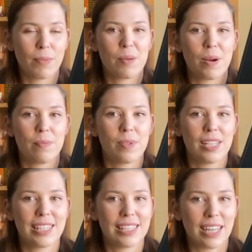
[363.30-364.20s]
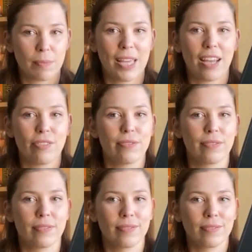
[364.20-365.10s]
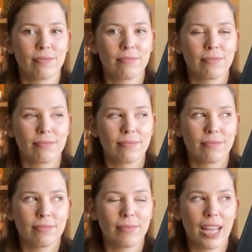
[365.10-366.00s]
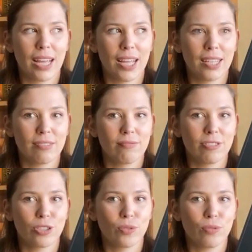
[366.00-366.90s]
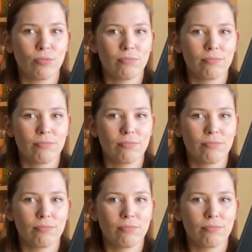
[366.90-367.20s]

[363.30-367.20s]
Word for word: My mum snuck me out of uh, school